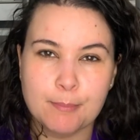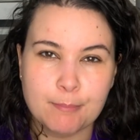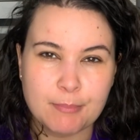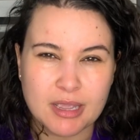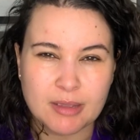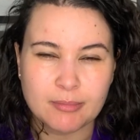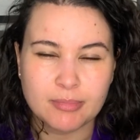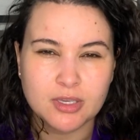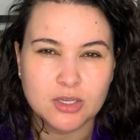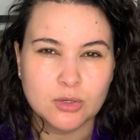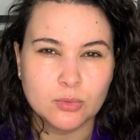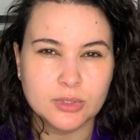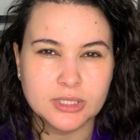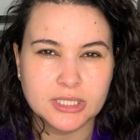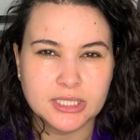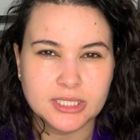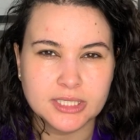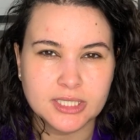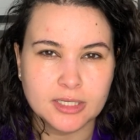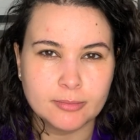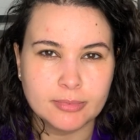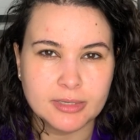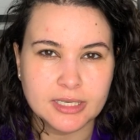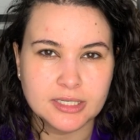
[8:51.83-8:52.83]
maybe you would
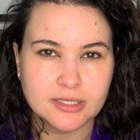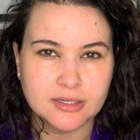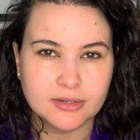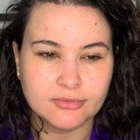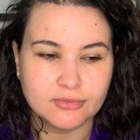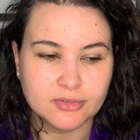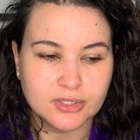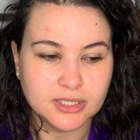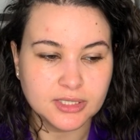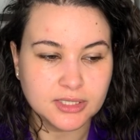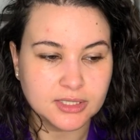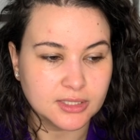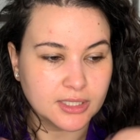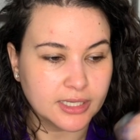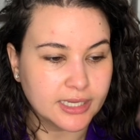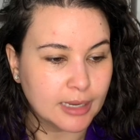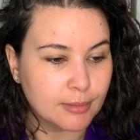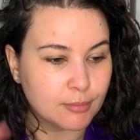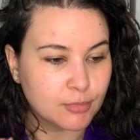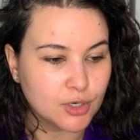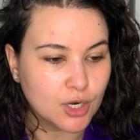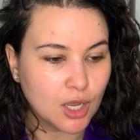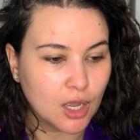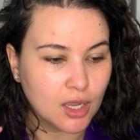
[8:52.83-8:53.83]
see a big difference. Like,
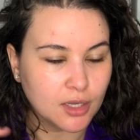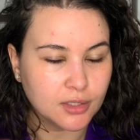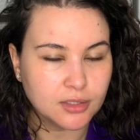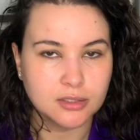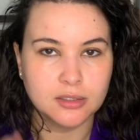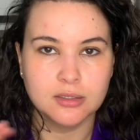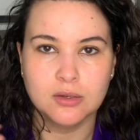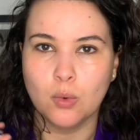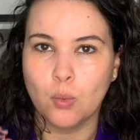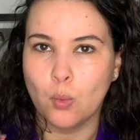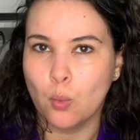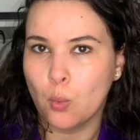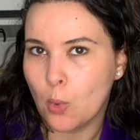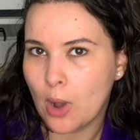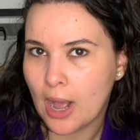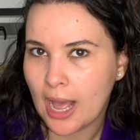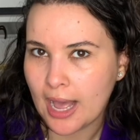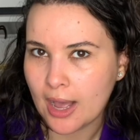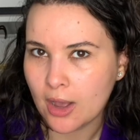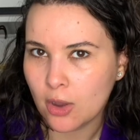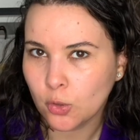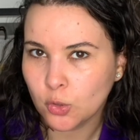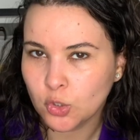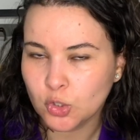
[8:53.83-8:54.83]
I'm not
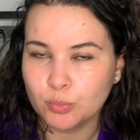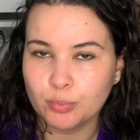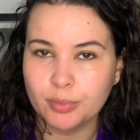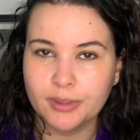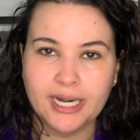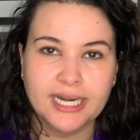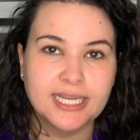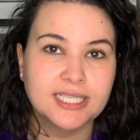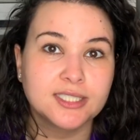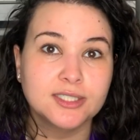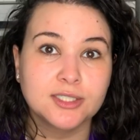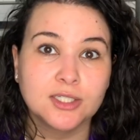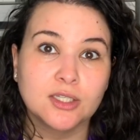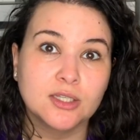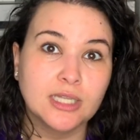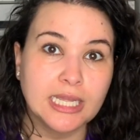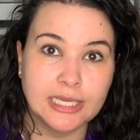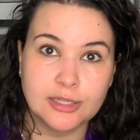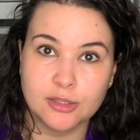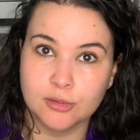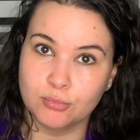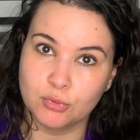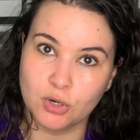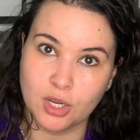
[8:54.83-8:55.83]
wowed, but I still
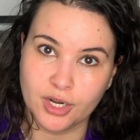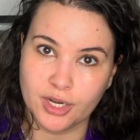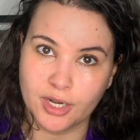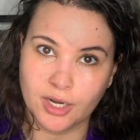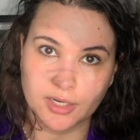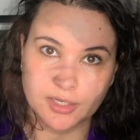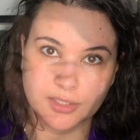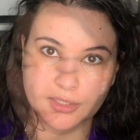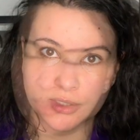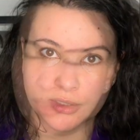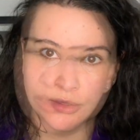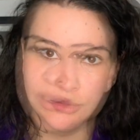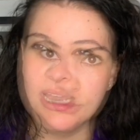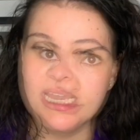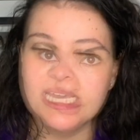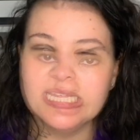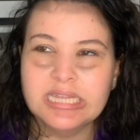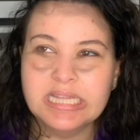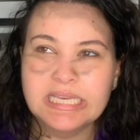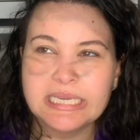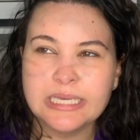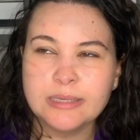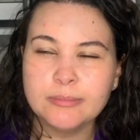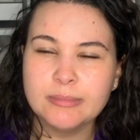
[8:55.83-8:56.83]
like the product. I
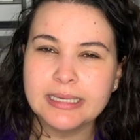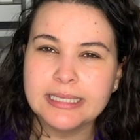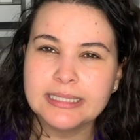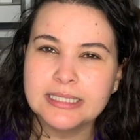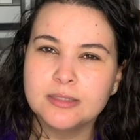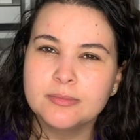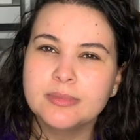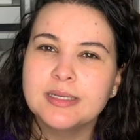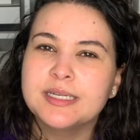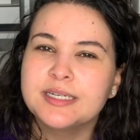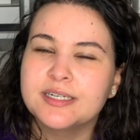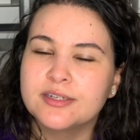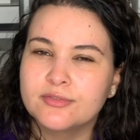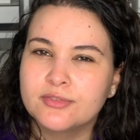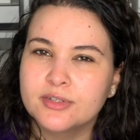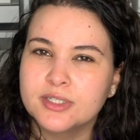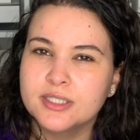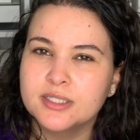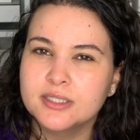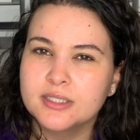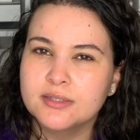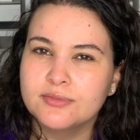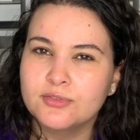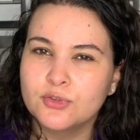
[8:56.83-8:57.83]
think it makes a big
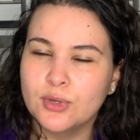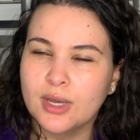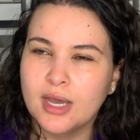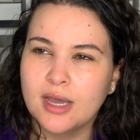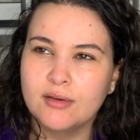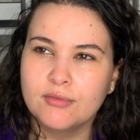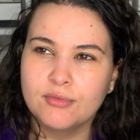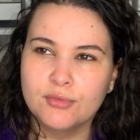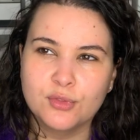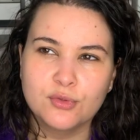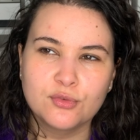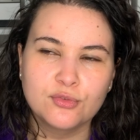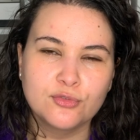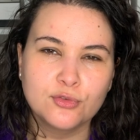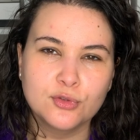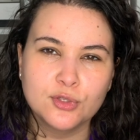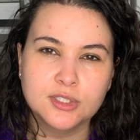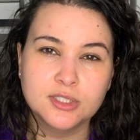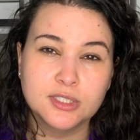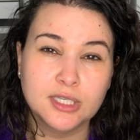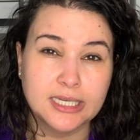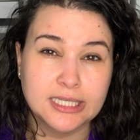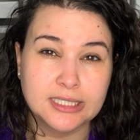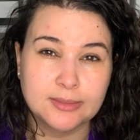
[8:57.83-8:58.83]
difference if you have the full
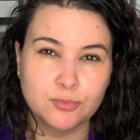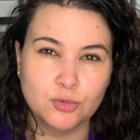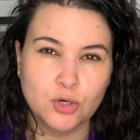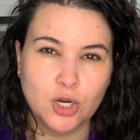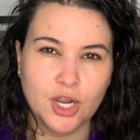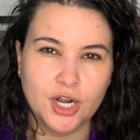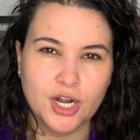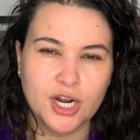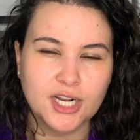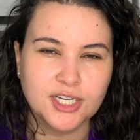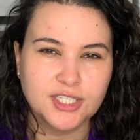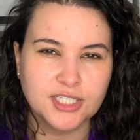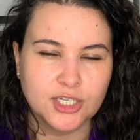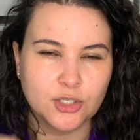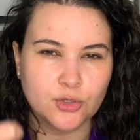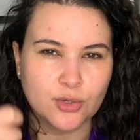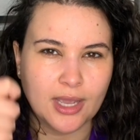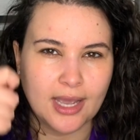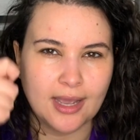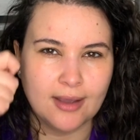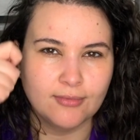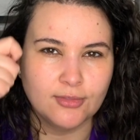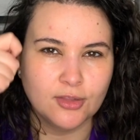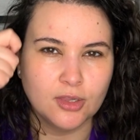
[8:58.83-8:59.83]
size product and you
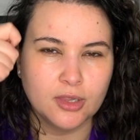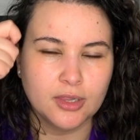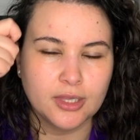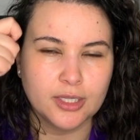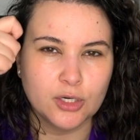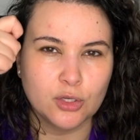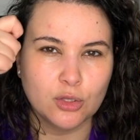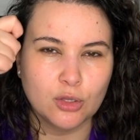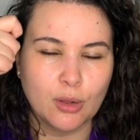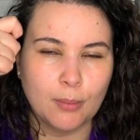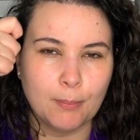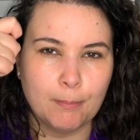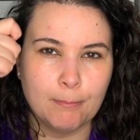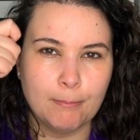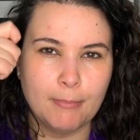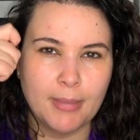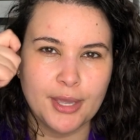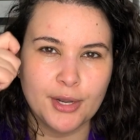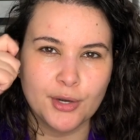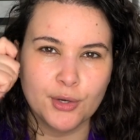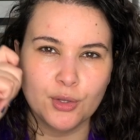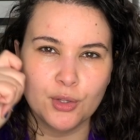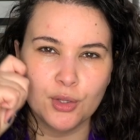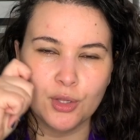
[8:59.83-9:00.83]
have the little
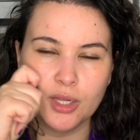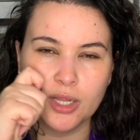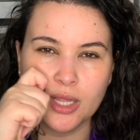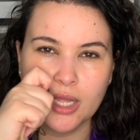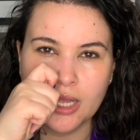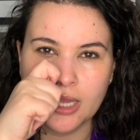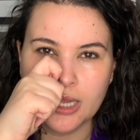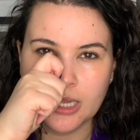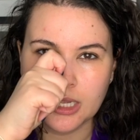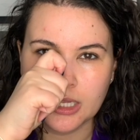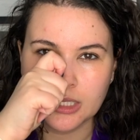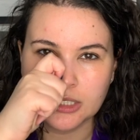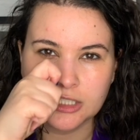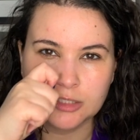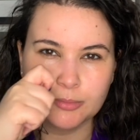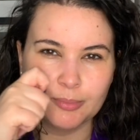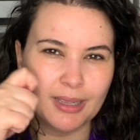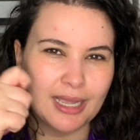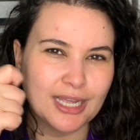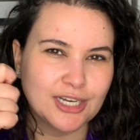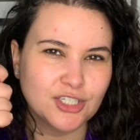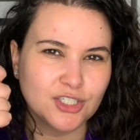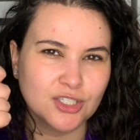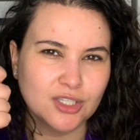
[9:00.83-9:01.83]
metal
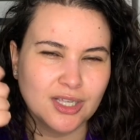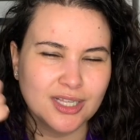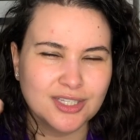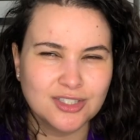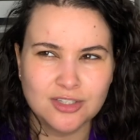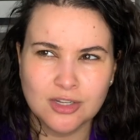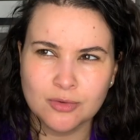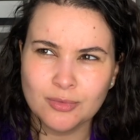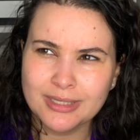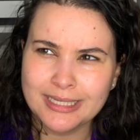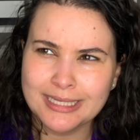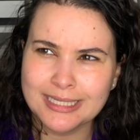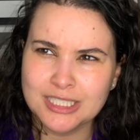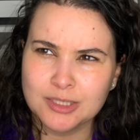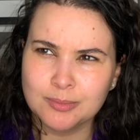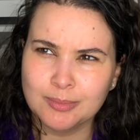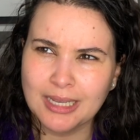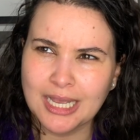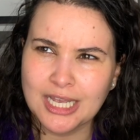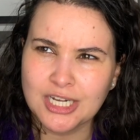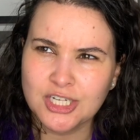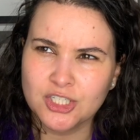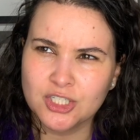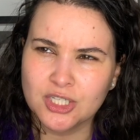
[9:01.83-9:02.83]
spatula. It's not really a
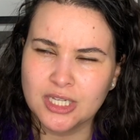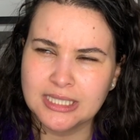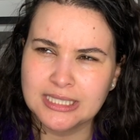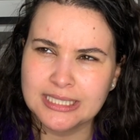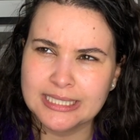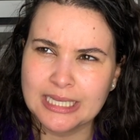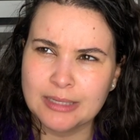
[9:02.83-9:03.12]
spatula, it's